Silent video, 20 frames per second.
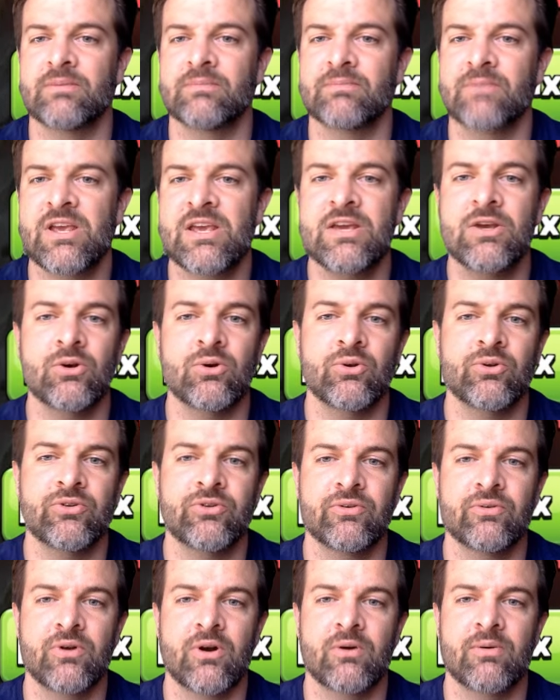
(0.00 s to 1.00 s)

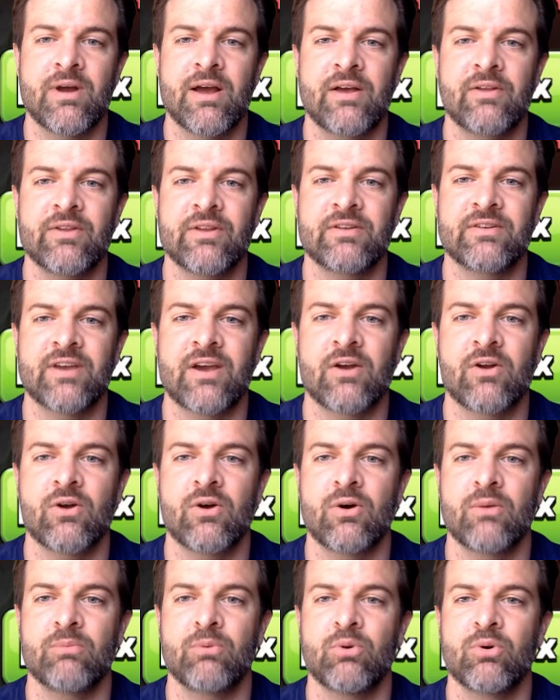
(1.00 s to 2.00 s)
healed around the town
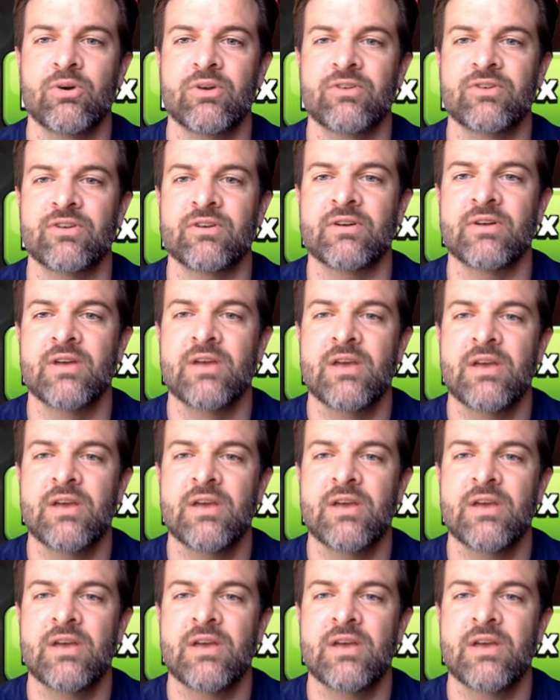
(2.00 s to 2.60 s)
hall poison.